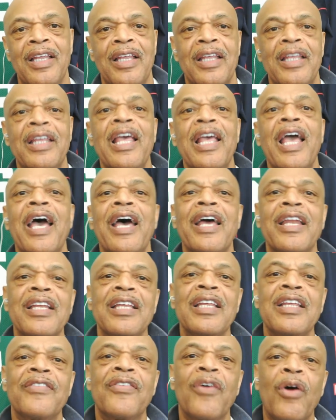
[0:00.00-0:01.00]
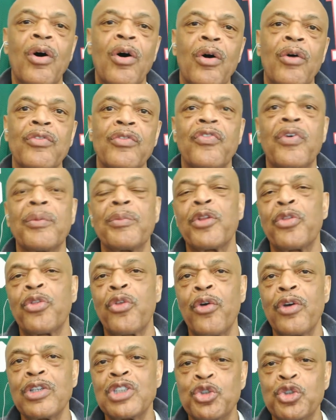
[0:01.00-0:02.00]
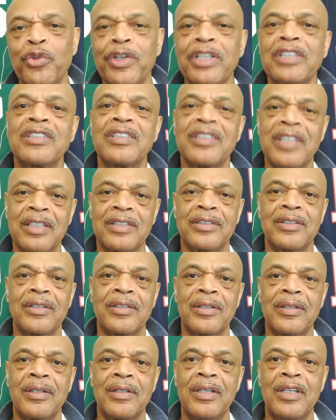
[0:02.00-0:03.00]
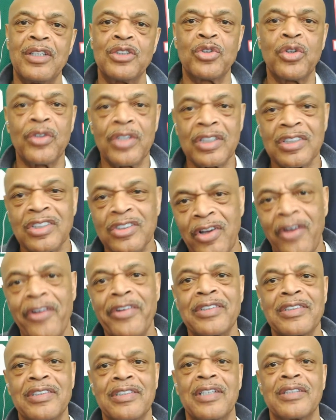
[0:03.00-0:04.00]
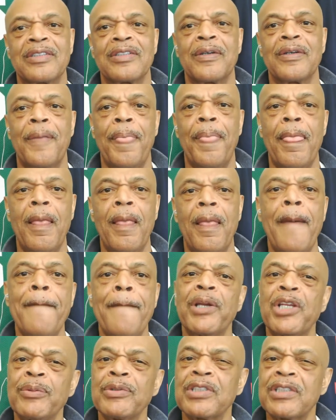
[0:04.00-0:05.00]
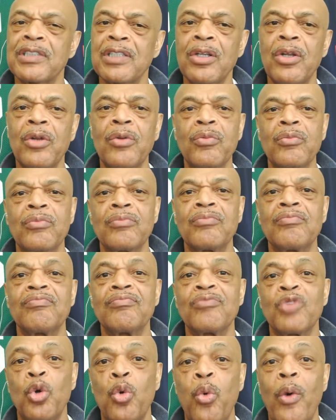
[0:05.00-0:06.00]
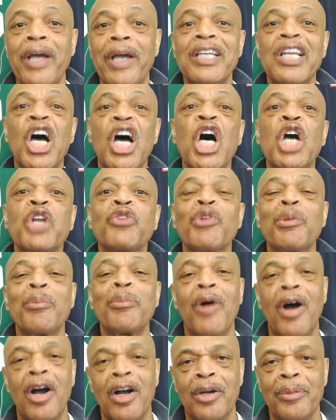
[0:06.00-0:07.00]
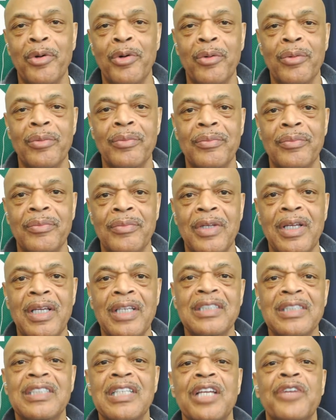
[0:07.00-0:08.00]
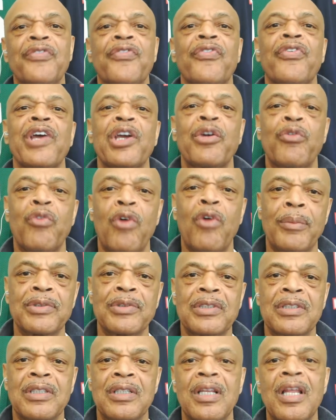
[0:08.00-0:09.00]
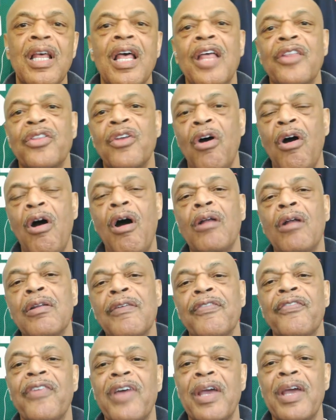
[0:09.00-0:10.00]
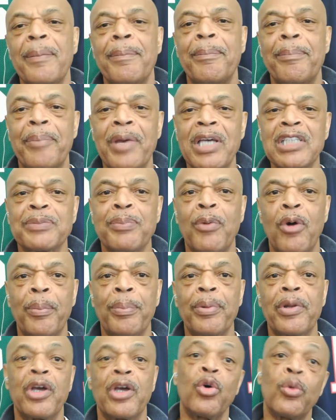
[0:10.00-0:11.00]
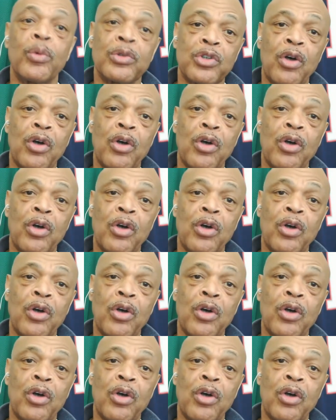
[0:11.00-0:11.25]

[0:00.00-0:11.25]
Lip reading: He had evolved from the third string center to the starting center, but he was still quite unremarkable. Said Frank Robinson, the Hall of Fame baseball player who was